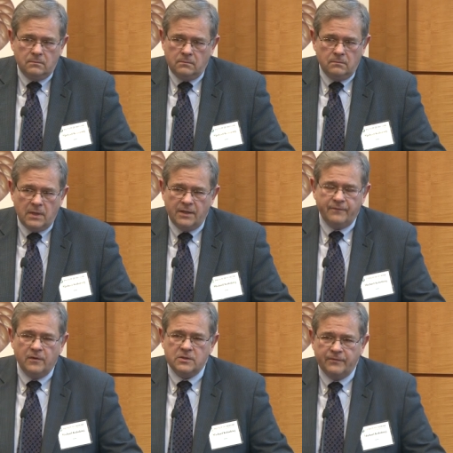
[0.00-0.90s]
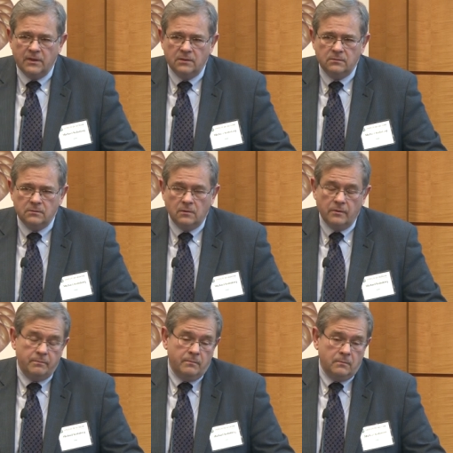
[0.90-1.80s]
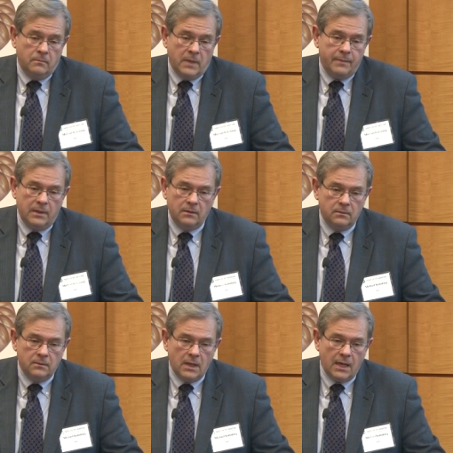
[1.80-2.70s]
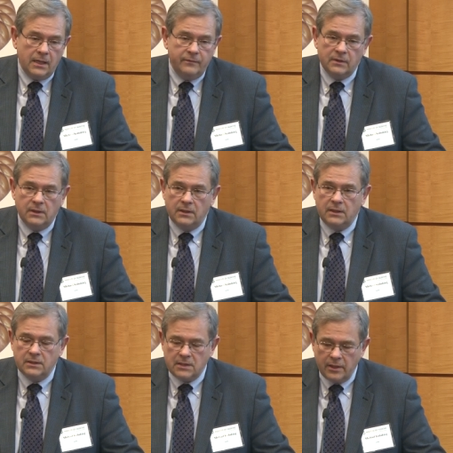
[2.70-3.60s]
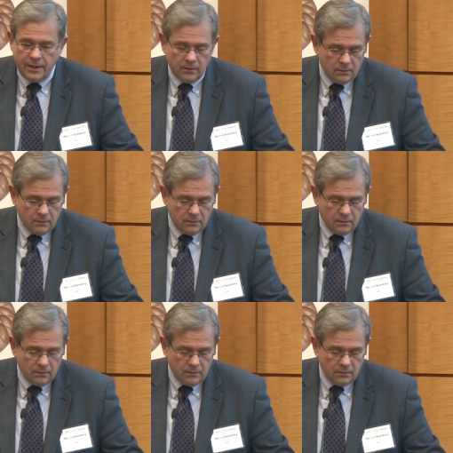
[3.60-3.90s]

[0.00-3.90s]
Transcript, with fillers: by the first fill, or maybe not even in the entire year.